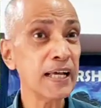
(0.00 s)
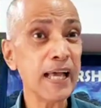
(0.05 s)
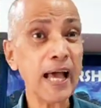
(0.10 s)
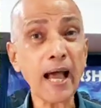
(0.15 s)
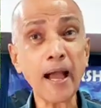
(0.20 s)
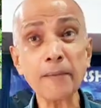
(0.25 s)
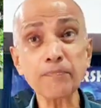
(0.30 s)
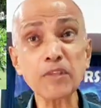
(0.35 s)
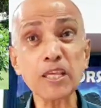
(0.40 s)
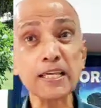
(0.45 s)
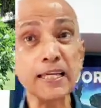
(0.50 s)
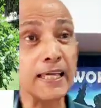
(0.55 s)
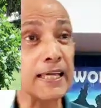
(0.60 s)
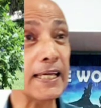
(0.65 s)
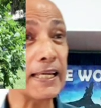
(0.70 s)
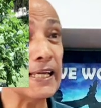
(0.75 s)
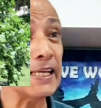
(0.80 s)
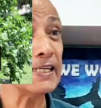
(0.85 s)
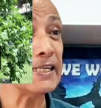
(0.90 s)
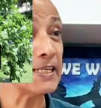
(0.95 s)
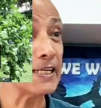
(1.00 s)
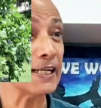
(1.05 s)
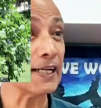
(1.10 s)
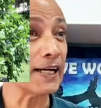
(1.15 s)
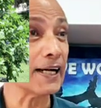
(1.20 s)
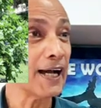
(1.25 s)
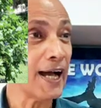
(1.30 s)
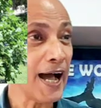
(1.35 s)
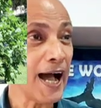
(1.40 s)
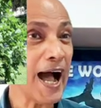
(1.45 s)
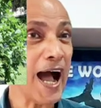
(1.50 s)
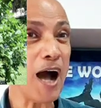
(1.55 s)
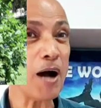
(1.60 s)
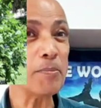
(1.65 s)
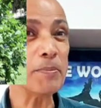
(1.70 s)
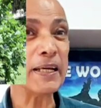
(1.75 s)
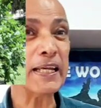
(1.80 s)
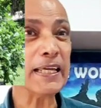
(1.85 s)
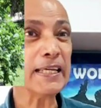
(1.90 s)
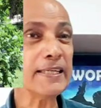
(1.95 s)
I'm thinking in India, how
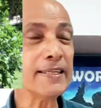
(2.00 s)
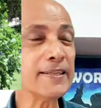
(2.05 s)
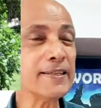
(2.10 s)
many